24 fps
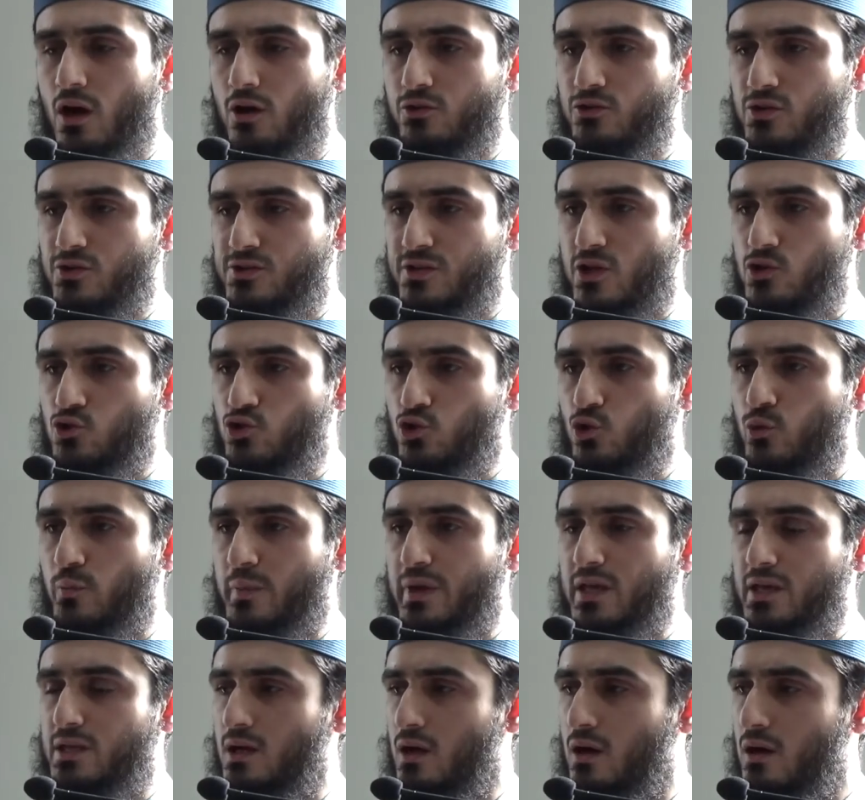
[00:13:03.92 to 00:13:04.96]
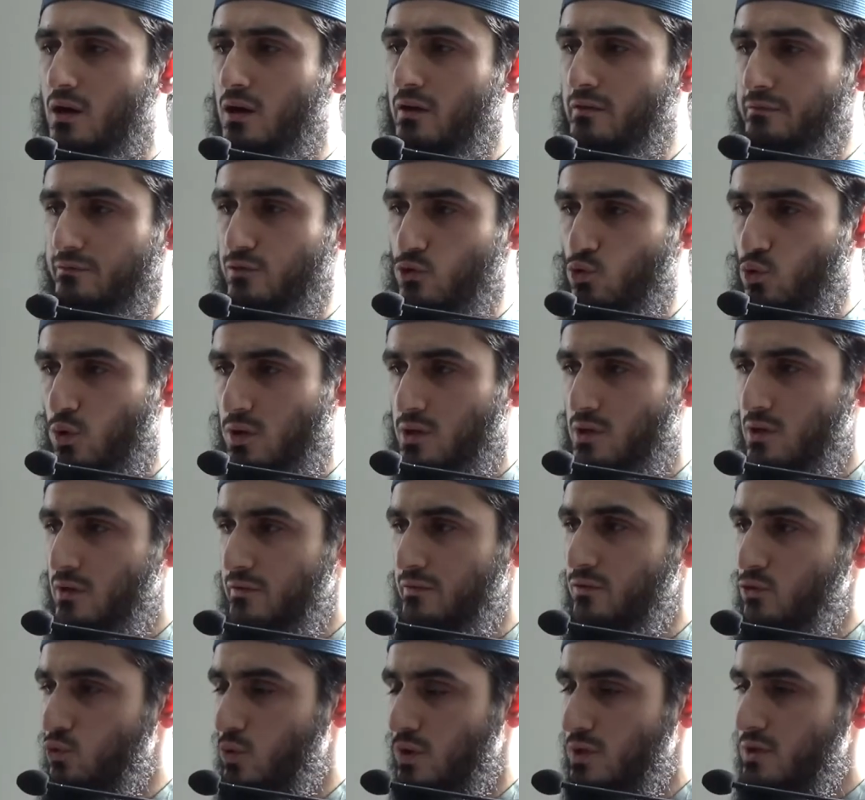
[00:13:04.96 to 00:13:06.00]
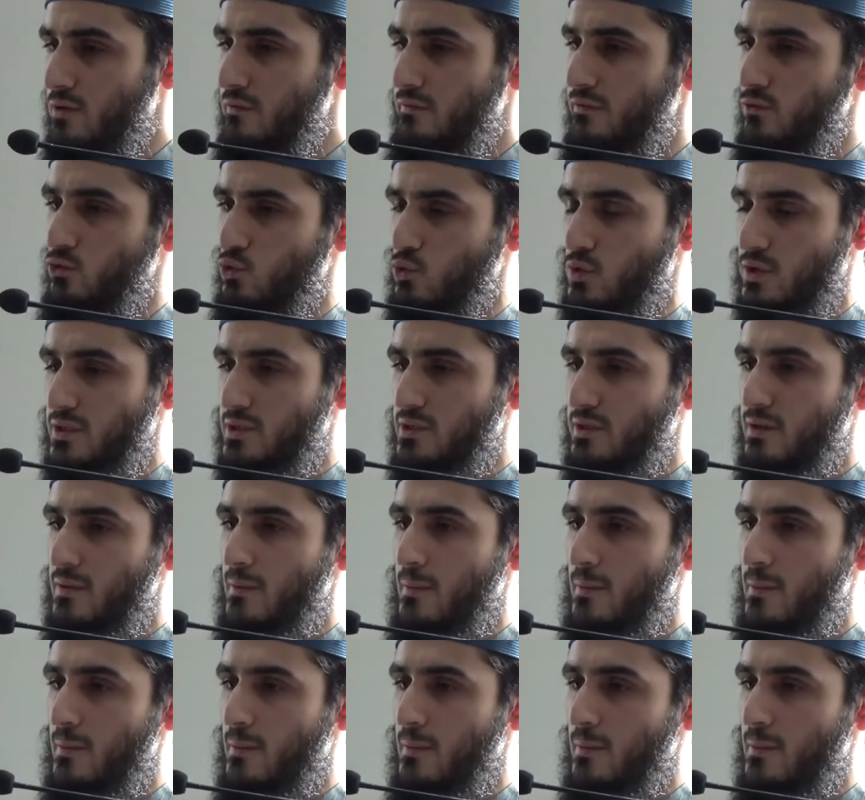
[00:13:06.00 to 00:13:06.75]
on your social media, forward, forward, forward.